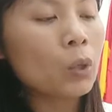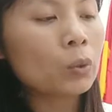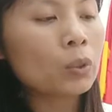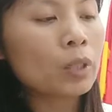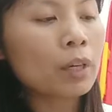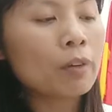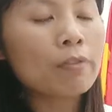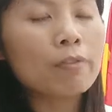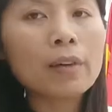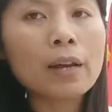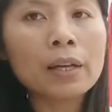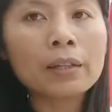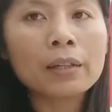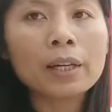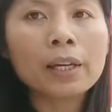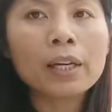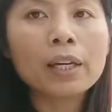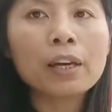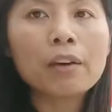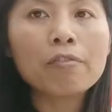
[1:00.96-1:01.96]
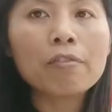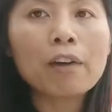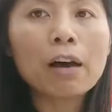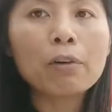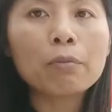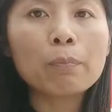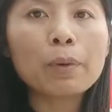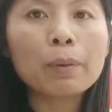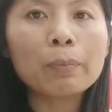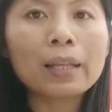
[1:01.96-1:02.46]
the, and here
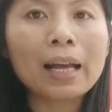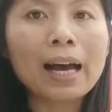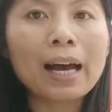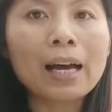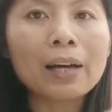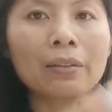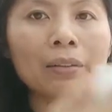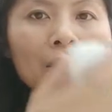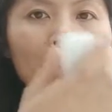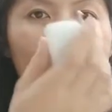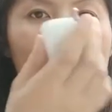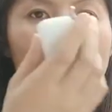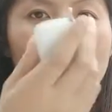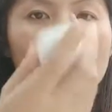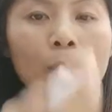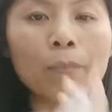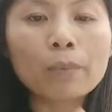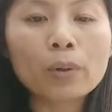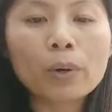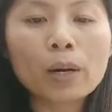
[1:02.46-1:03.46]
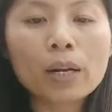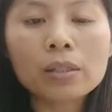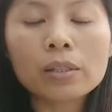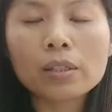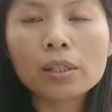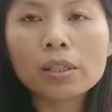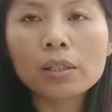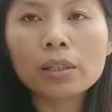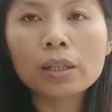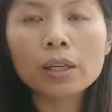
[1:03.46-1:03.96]
five big time then press
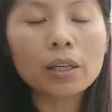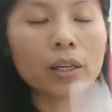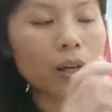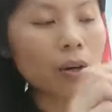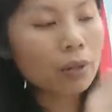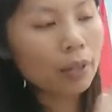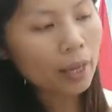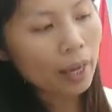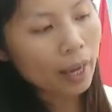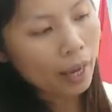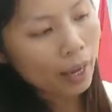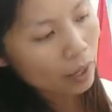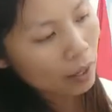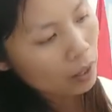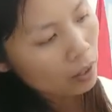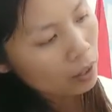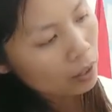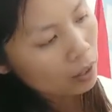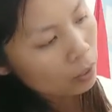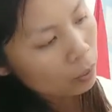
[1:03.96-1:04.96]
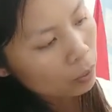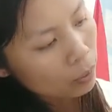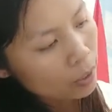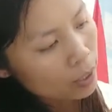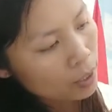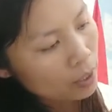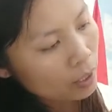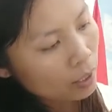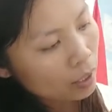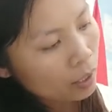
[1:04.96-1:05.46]
this key okay we
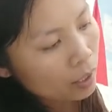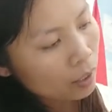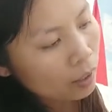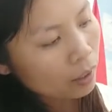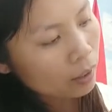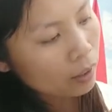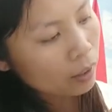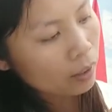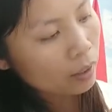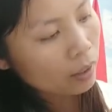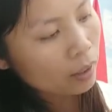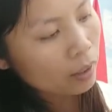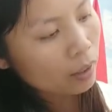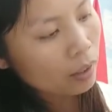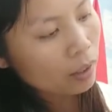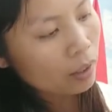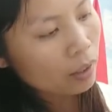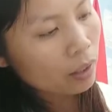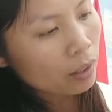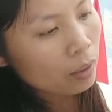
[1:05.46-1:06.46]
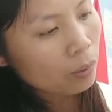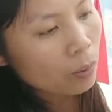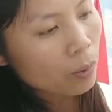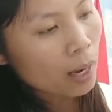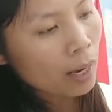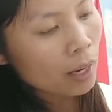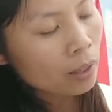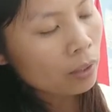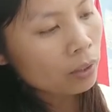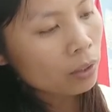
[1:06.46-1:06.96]
see
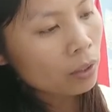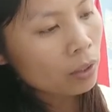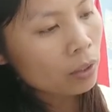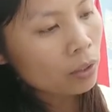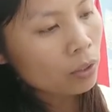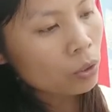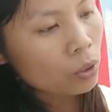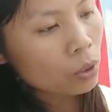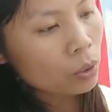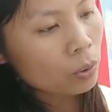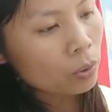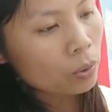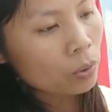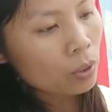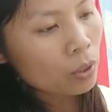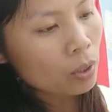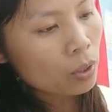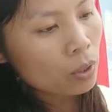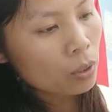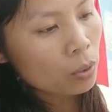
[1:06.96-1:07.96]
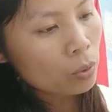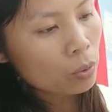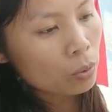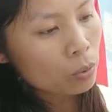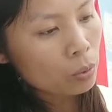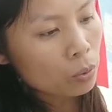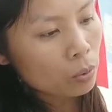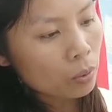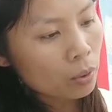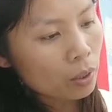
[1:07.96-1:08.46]
one two
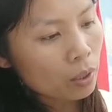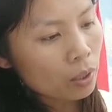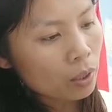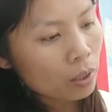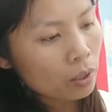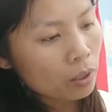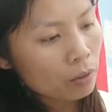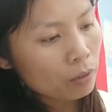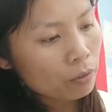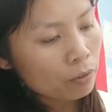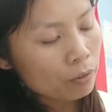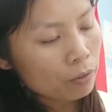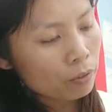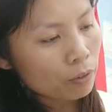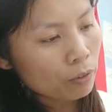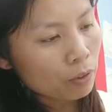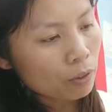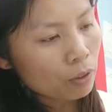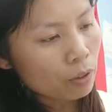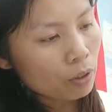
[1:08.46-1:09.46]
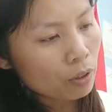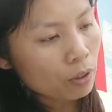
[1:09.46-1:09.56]
three four